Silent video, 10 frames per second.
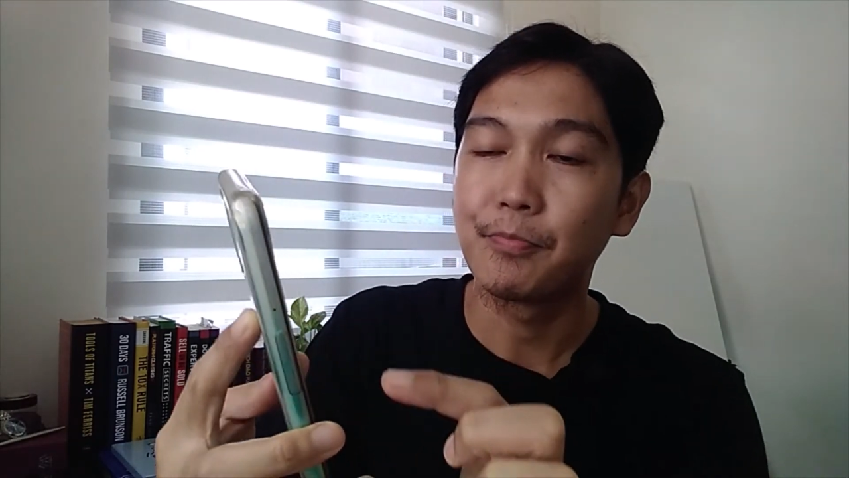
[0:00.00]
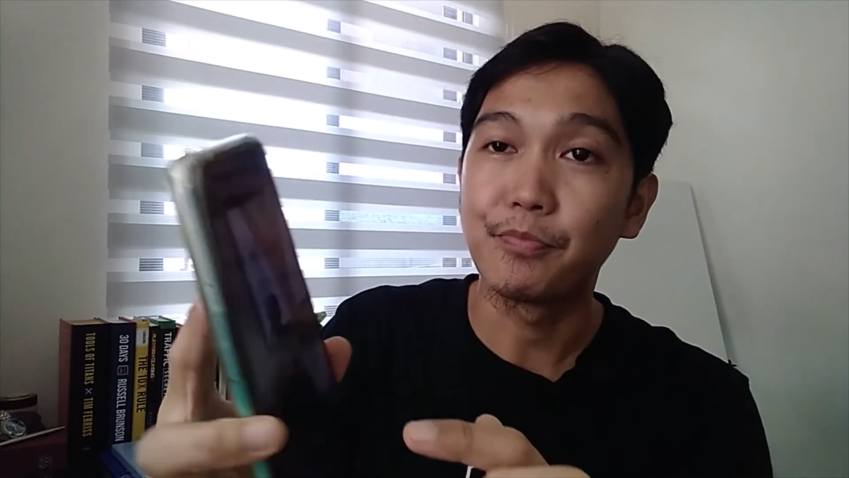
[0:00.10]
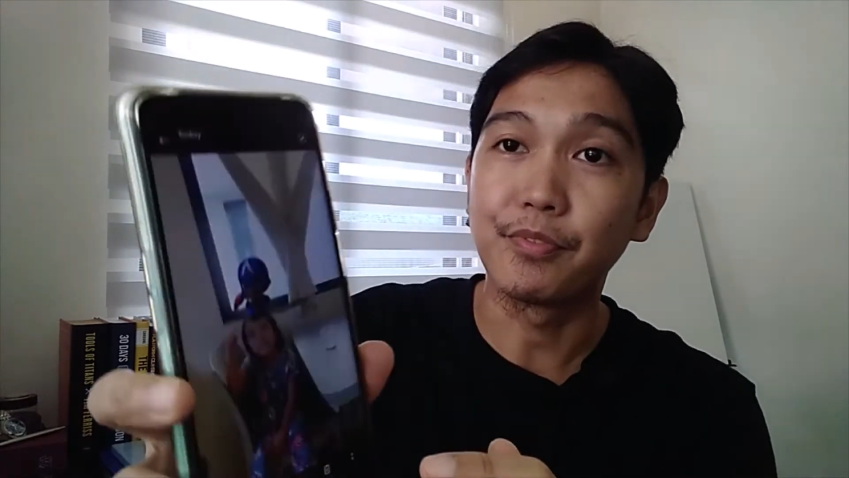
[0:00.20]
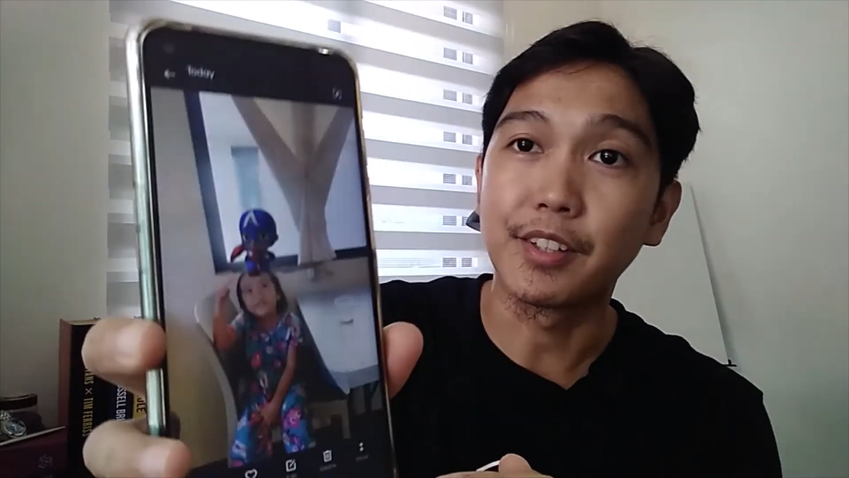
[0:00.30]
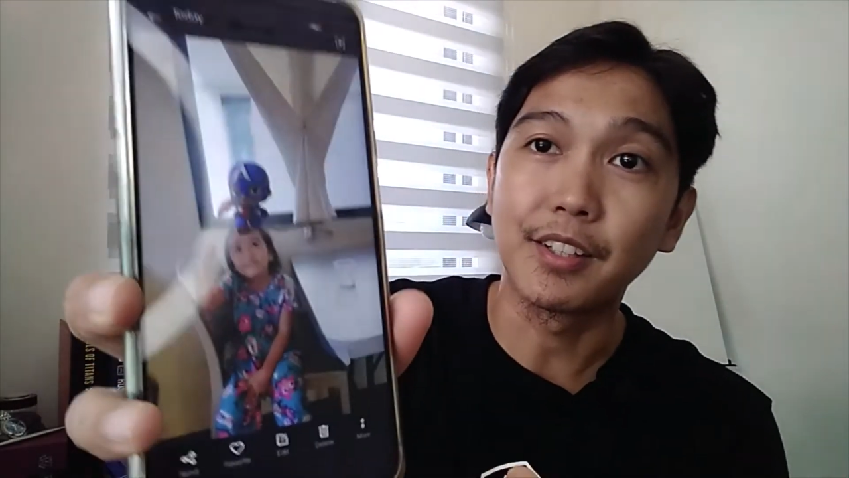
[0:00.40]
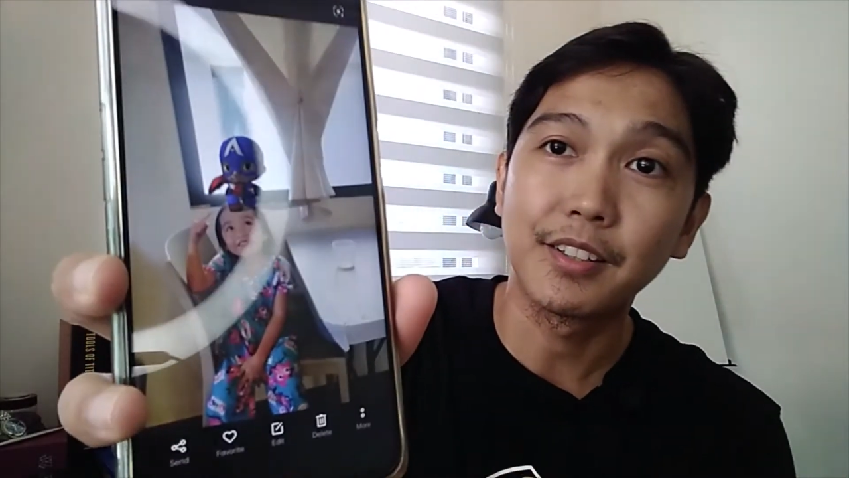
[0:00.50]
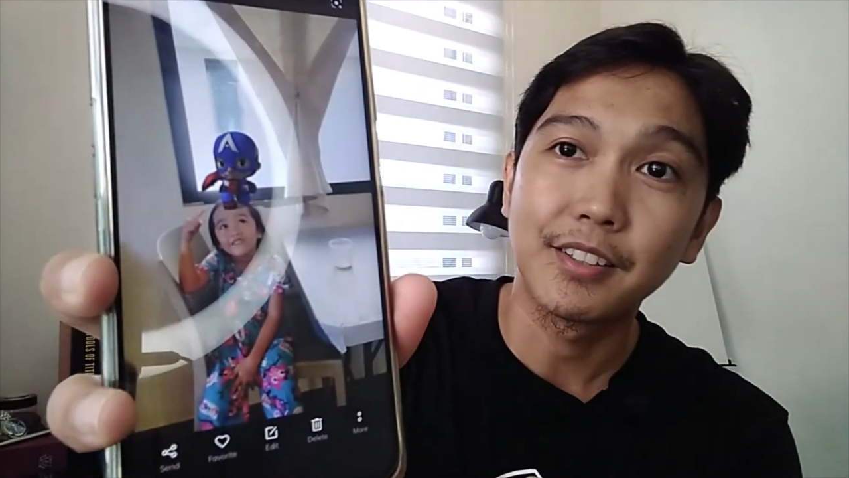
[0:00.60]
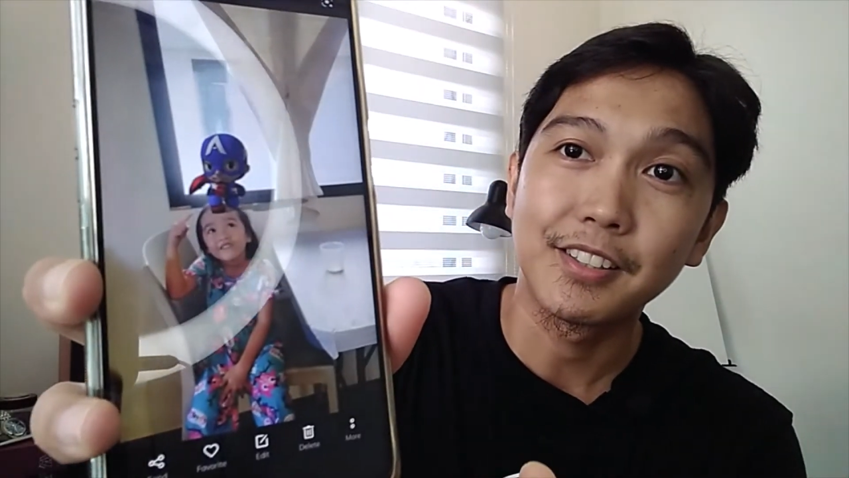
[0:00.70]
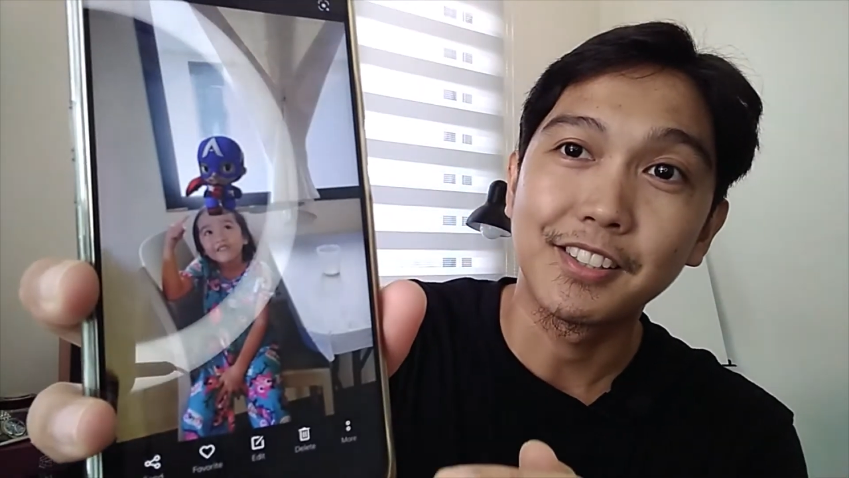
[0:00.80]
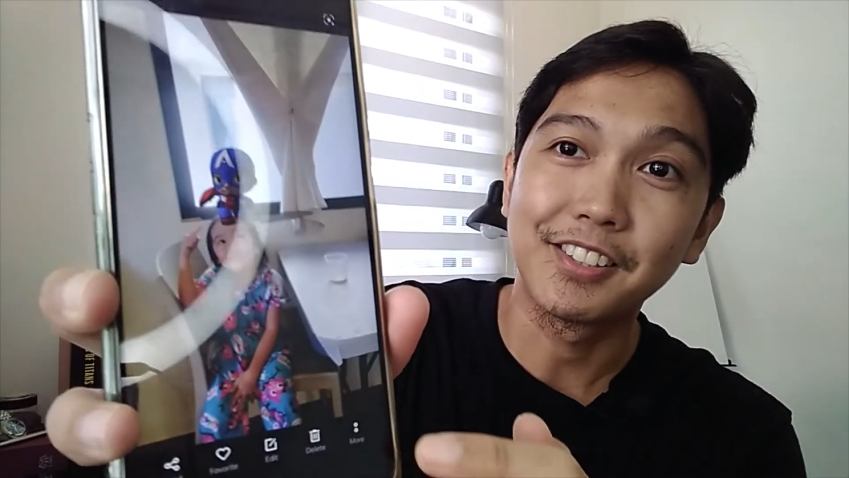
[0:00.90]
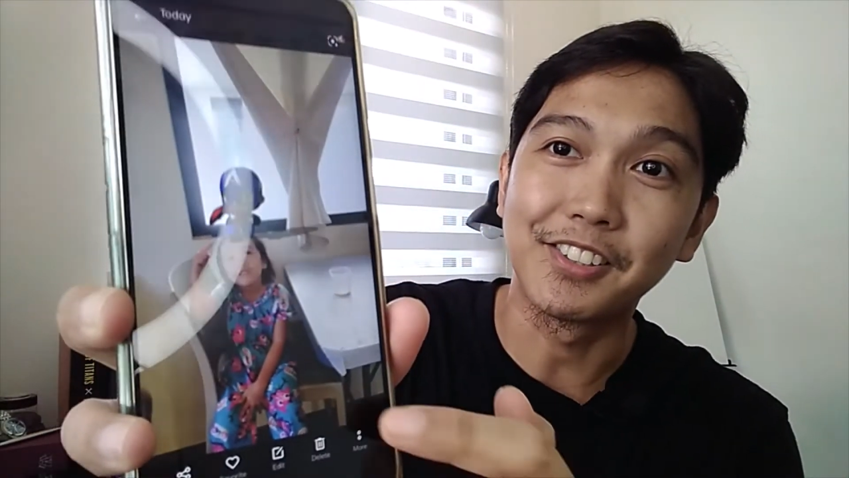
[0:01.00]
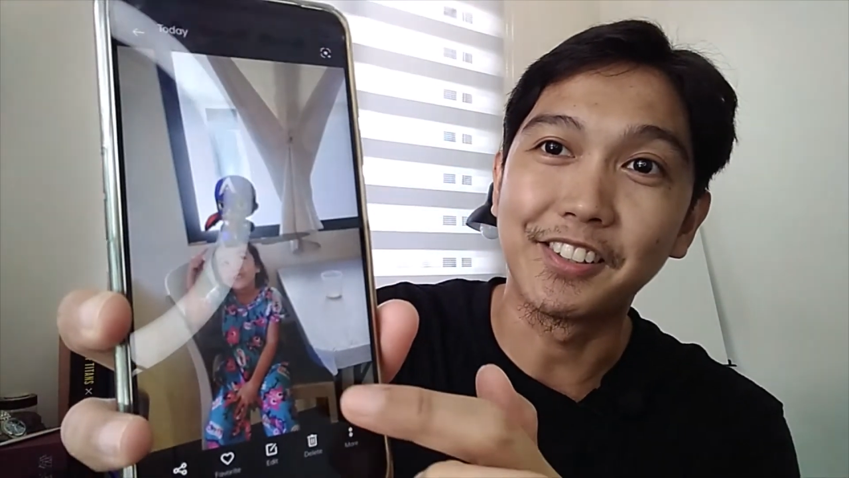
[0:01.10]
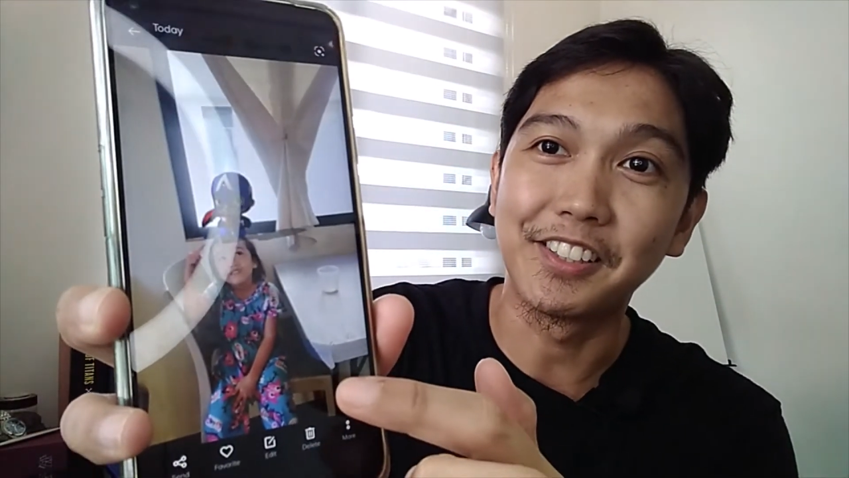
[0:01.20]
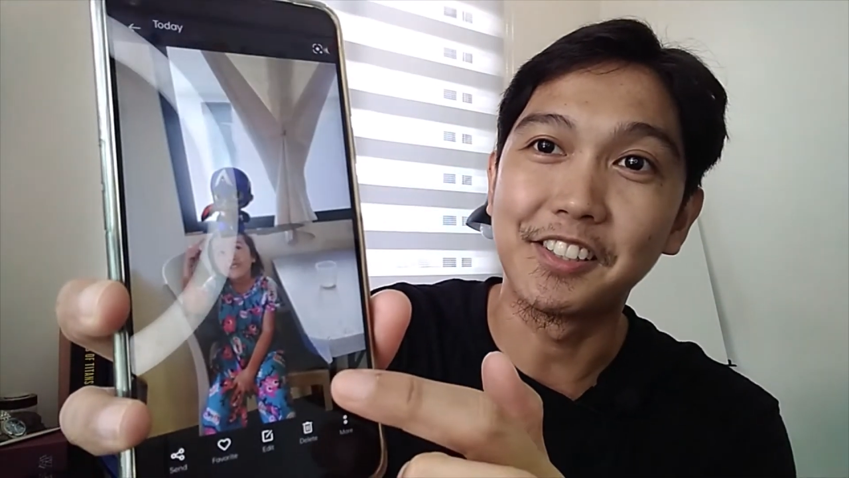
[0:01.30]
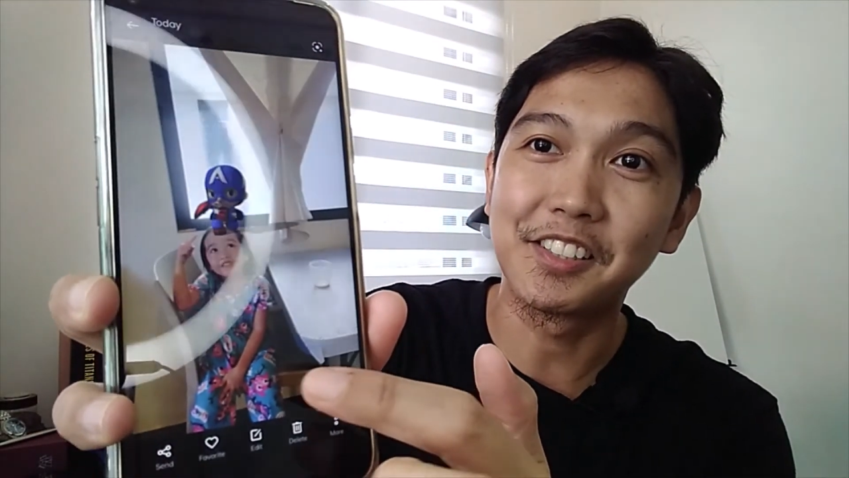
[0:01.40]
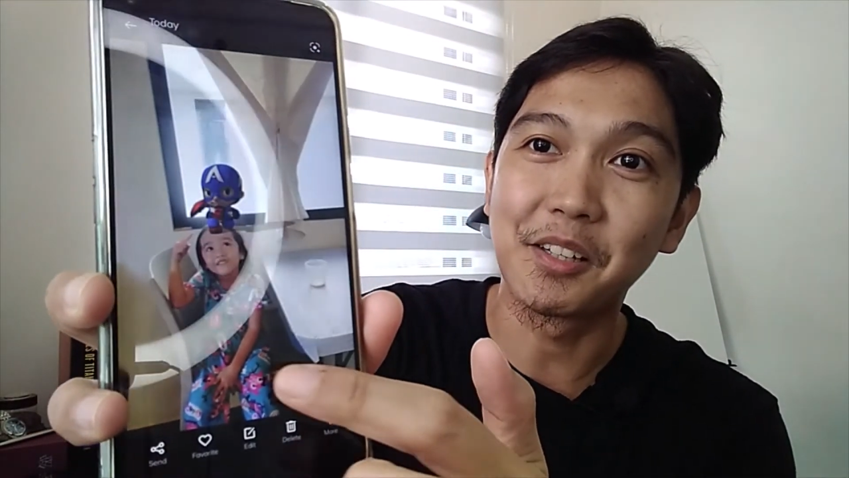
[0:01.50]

Okay. So here's